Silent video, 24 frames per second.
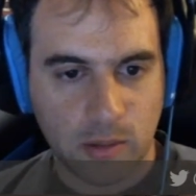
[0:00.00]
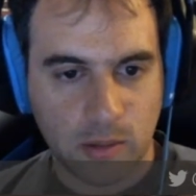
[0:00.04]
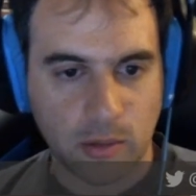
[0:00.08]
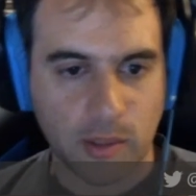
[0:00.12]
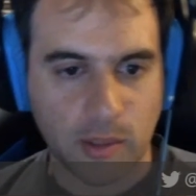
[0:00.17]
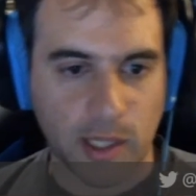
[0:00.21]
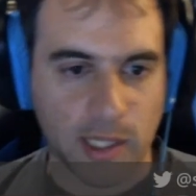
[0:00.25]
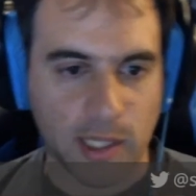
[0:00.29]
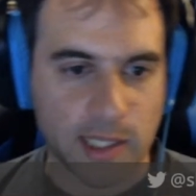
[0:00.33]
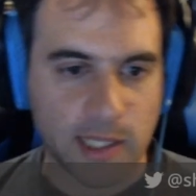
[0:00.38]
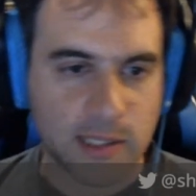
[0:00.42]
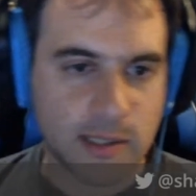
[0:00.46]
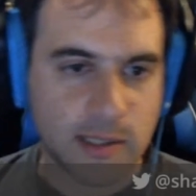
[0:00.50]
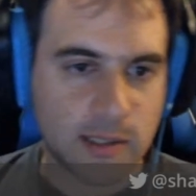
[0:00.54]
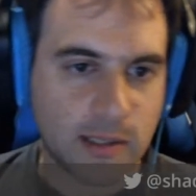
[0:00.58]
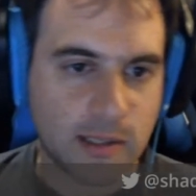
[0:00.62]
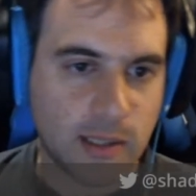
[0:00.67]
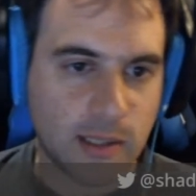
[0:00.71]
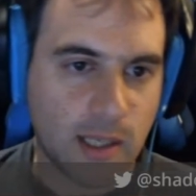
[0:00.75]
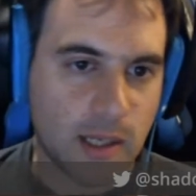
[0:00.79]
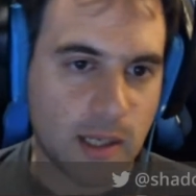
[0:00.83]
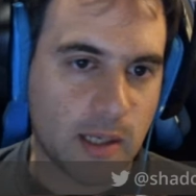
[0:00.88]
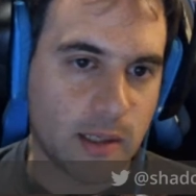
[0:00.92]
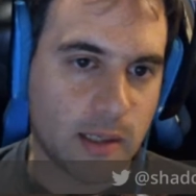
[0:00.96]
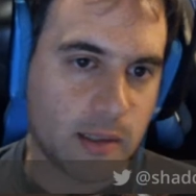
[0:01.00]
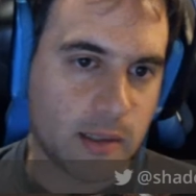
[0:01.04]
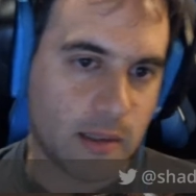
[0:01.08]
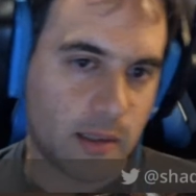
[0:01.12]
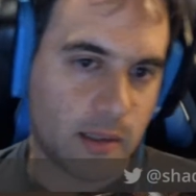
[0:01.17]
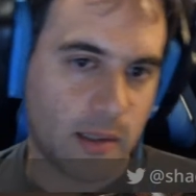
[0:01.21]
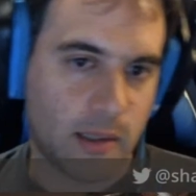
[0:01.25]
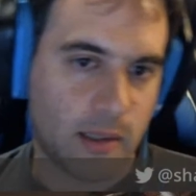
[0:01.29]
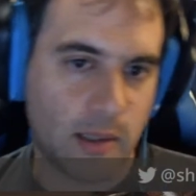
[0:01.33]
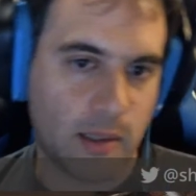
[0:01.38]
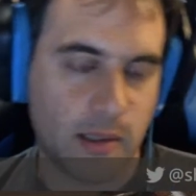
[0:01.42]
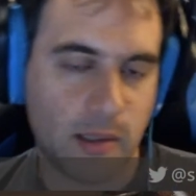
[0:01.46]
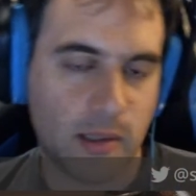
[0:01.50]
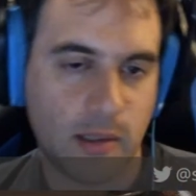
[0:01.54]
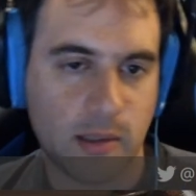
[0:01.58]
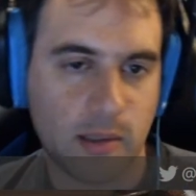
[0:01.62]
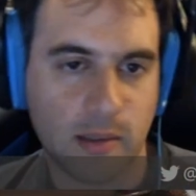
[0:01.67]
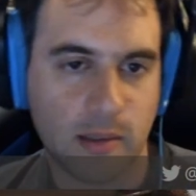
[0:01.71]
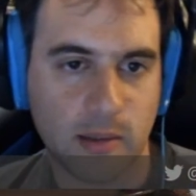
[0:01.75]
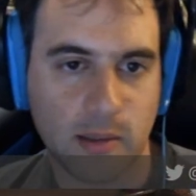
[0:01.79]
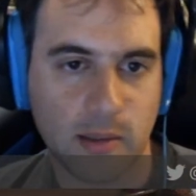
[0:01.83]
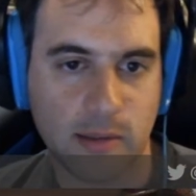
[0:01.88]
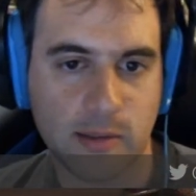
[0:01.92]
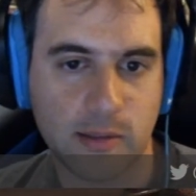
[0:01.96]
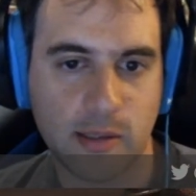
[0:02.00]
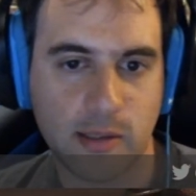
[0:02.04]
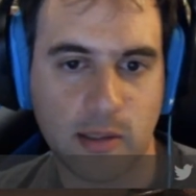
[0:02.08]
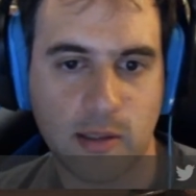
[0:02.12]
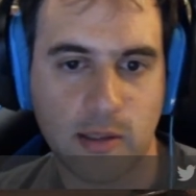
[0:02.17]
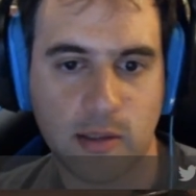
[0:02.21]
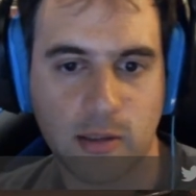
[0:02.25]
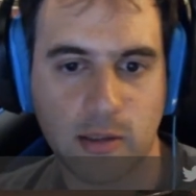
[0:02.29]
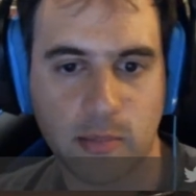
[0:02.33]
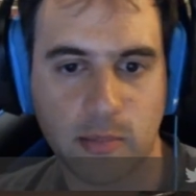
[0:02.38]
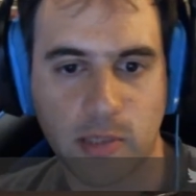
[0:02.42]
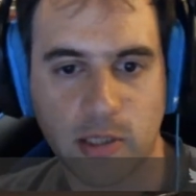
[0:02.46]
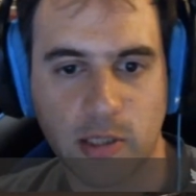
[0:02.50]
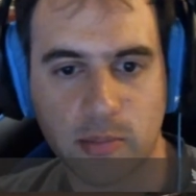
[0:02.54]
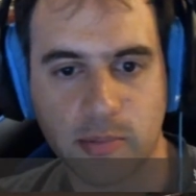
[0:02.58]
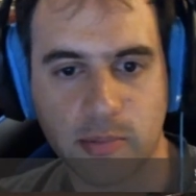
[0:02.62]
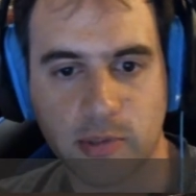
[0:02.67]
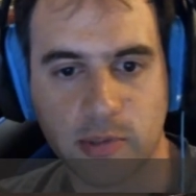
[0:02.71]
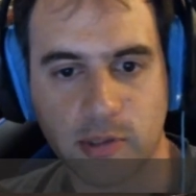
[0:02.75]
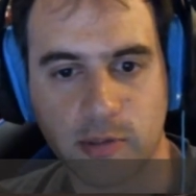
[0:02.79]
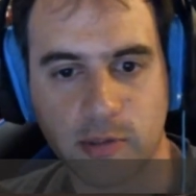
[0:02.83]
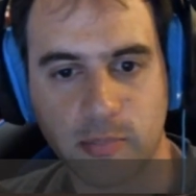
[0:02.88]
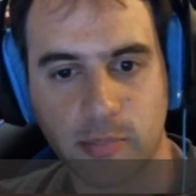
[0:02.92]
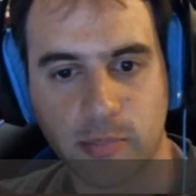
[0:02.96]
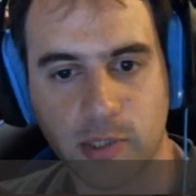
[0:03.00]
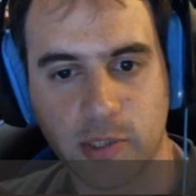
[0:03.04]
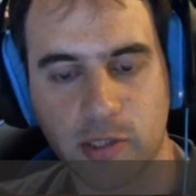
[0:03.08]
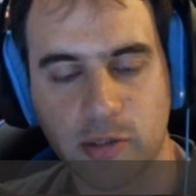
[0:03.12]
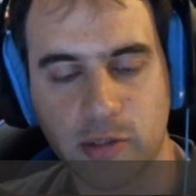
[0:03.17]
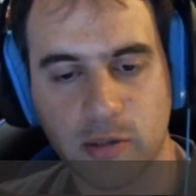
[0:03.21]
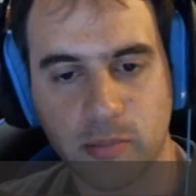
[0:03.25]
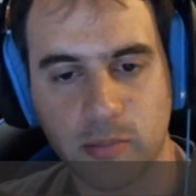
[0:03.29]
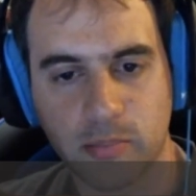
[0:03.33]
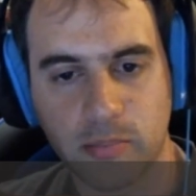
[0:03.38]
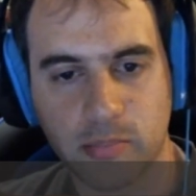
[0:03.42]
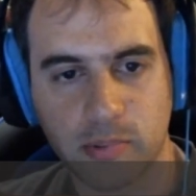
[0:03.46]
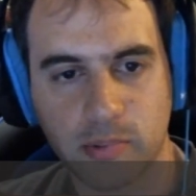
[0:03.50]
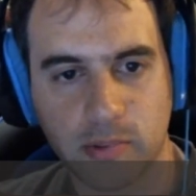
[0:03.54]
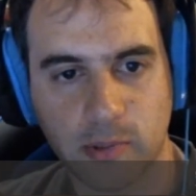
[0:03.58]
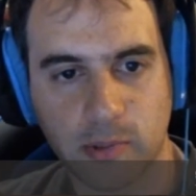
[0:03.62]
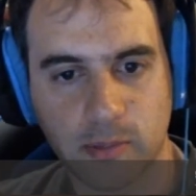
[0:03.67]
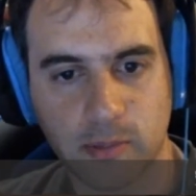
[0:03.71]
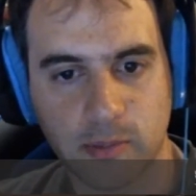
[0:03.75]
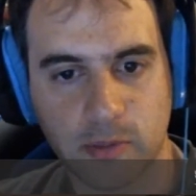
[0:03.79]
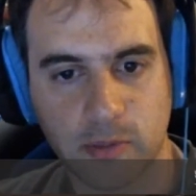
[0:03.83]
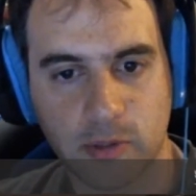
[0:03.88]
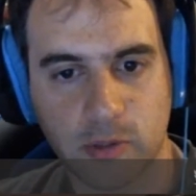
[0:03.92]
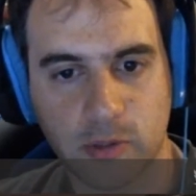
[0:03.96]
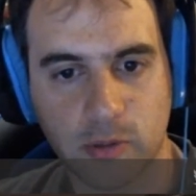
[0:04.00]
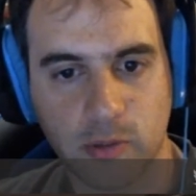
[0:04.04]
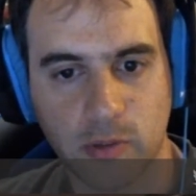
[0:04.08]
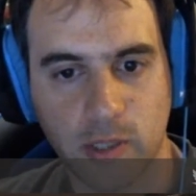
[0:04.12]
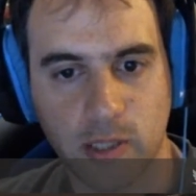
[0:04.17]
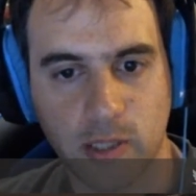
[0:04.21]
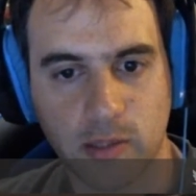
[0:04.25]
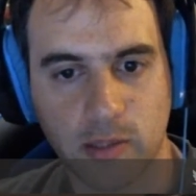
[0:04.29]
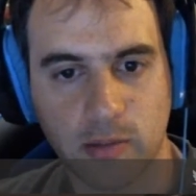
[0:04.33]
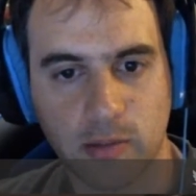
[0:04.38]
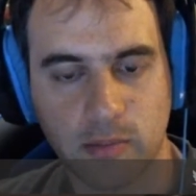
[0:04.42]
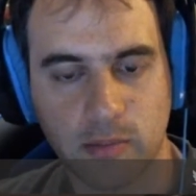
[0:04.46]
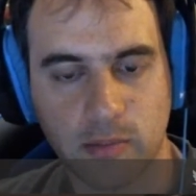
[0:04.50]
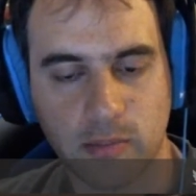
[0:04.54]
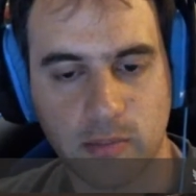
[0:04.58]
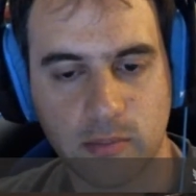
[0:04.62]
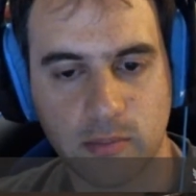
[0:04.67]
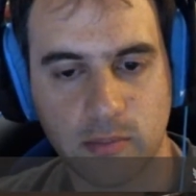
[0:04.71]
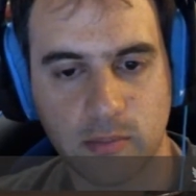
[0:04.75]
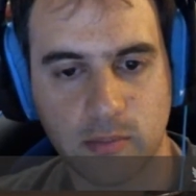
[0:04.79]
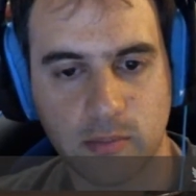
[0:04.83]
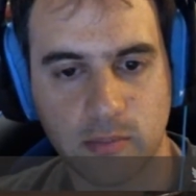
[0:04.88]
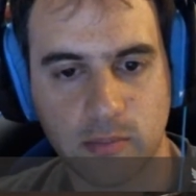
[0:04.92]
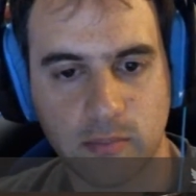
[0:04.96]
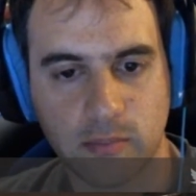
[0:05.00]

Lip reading: Okay, let's say he develops his bishop and trying